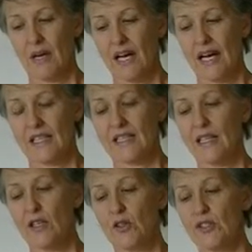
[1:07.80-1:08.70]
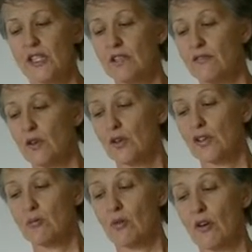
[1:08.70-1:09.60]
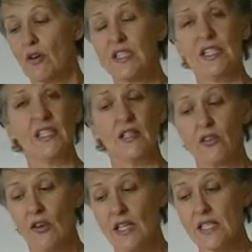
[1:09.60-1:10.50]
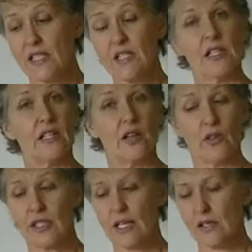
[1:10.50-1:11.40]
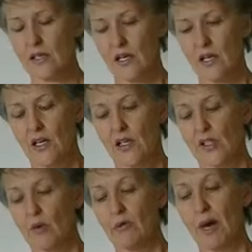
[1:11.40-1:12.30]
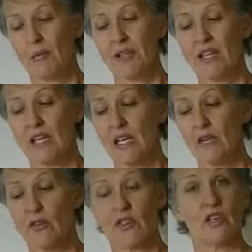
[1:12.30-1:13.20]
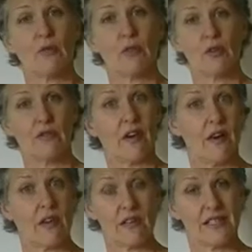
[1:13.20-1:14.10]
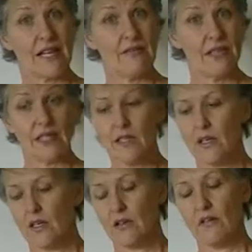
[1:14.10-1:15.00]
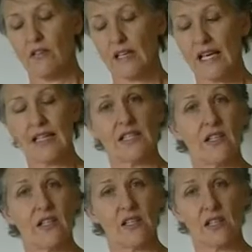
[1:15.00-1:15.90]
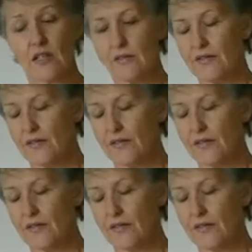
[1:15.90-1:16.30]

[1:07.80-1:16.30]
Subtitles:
And here you see the focus and priorities in a crisis in a hotel. So we might be thinking, for example, of our safety, of our guests and our staff,